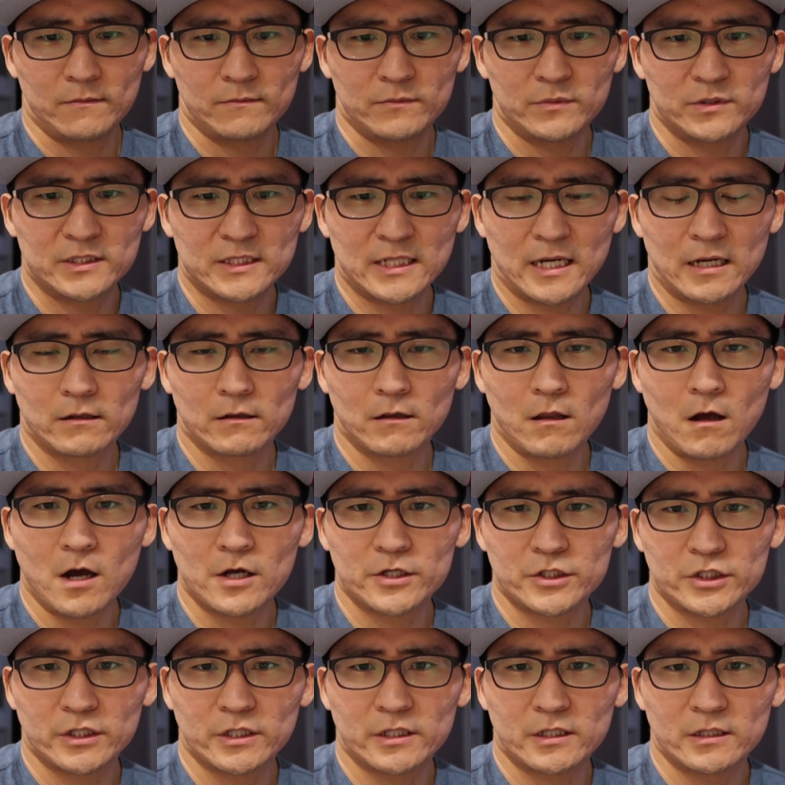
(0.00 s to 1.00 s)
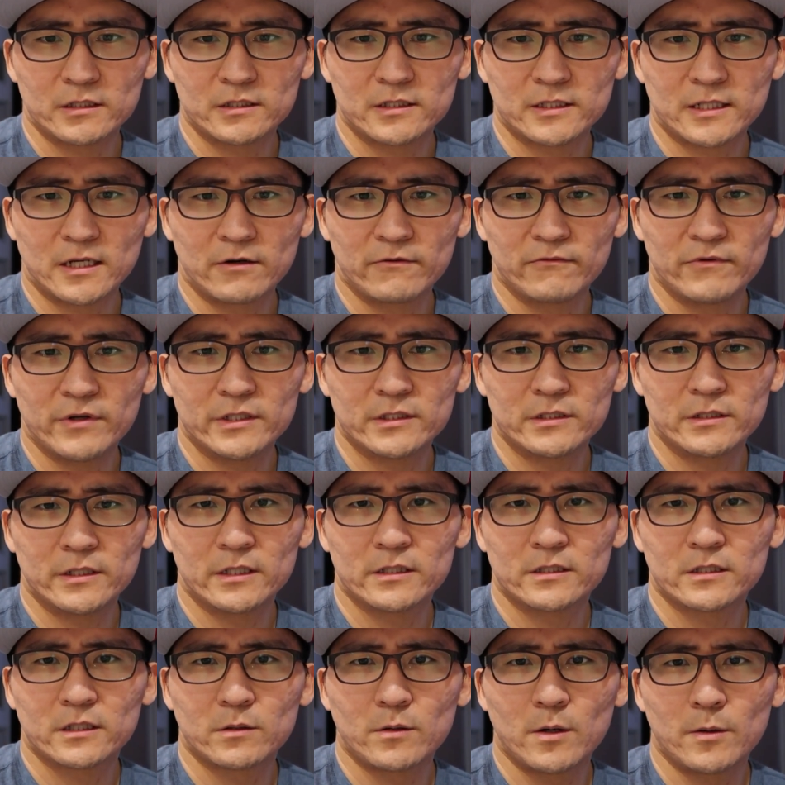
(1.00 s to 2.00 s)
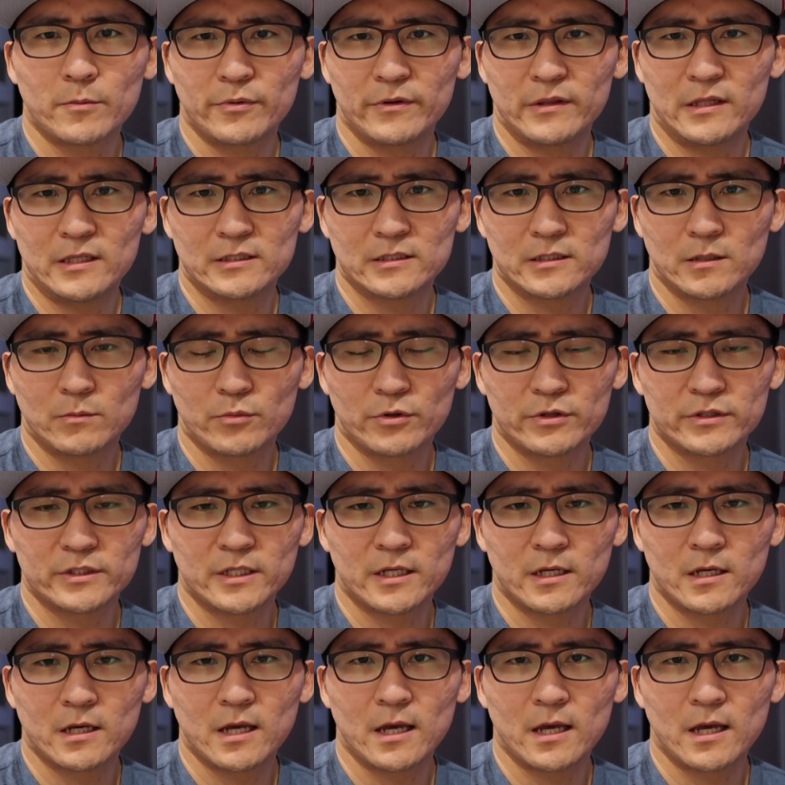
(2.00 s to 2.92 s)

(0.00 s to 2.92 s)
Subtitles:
sound logic and sound reasoning to come up with these numbers.